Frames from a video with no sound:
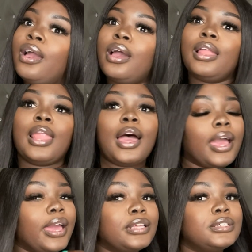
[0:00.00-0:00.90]

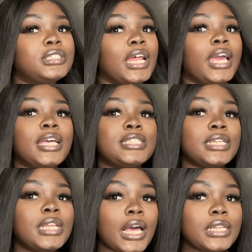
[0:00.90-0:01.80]
Like, should I add
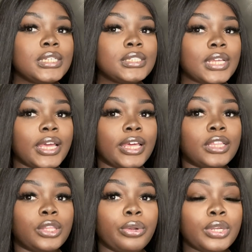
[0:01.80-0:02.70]
$10? Should I
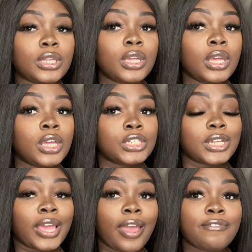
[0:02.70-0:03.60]
add 30? Should I
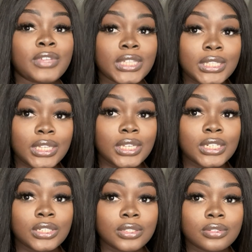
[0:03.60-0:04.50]
add 50?
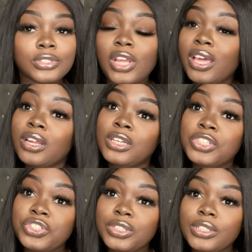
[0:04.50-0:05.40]
Should I add
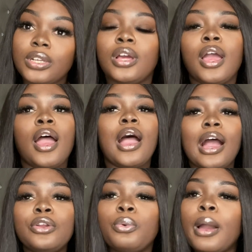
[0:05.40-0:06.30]
100?
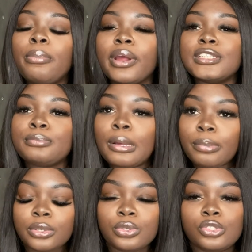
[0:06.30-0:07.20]
How do I price my
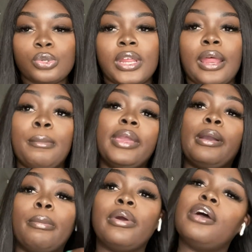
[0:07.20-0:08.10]
bundles so that I make a
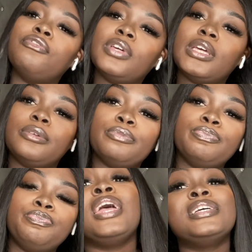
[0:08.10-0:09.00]
profit
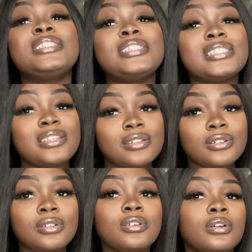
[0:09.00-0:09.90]
and still